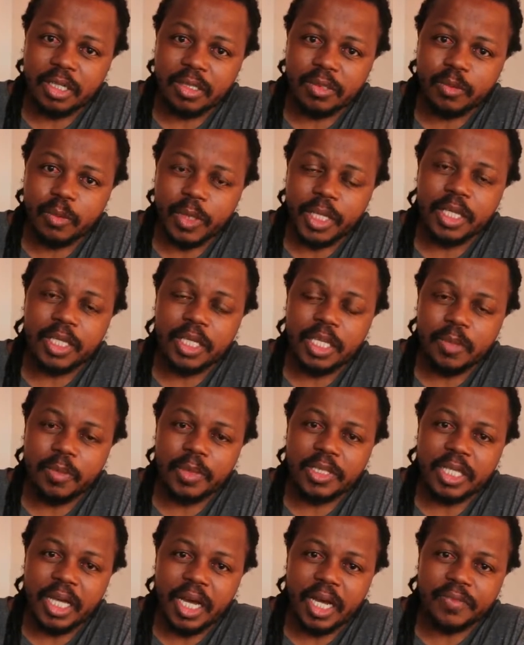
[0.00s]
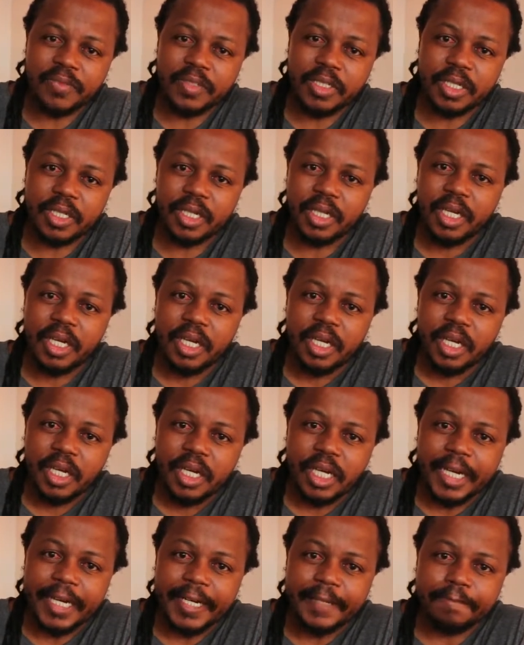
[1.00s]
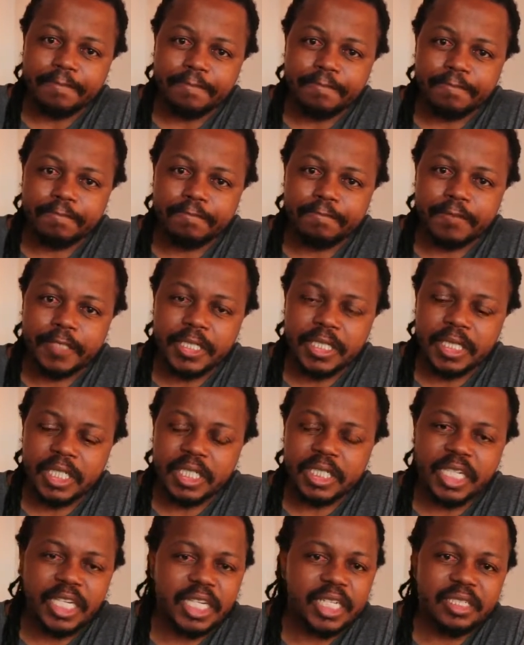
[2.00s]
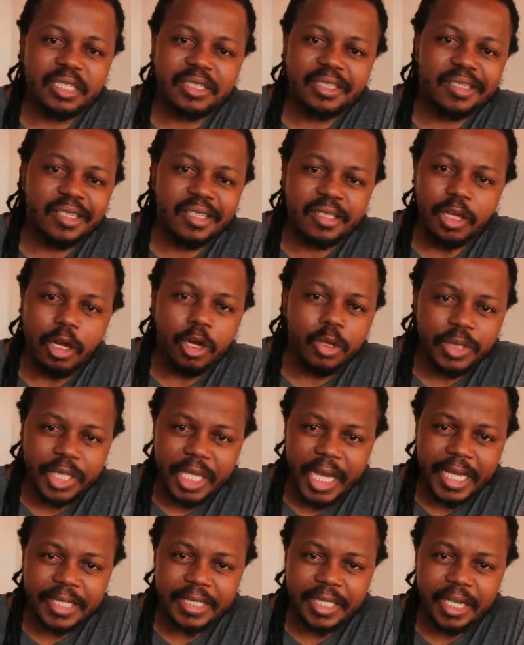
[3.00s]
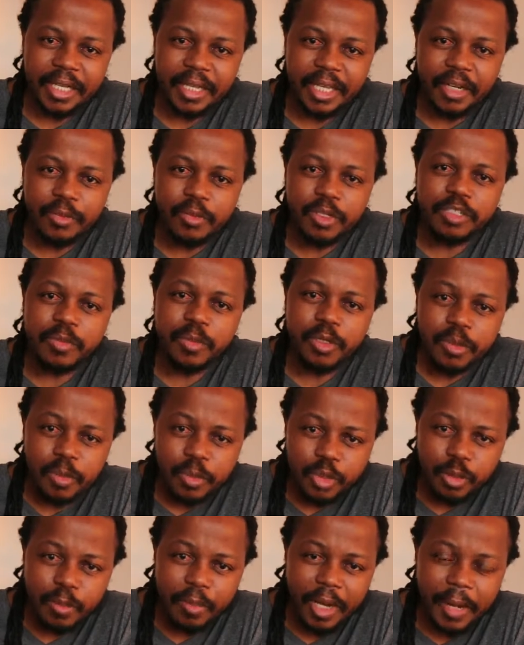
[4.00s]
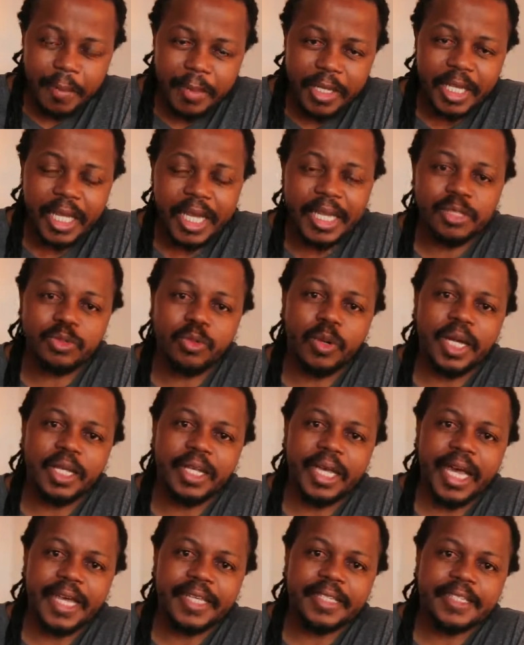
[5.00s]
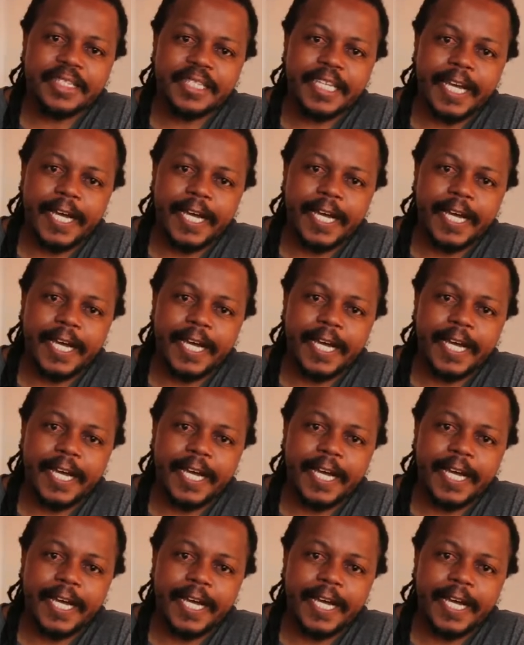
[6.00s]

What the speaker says: wicket keepers after the older guys that are there, Richmond Mtumbami as well as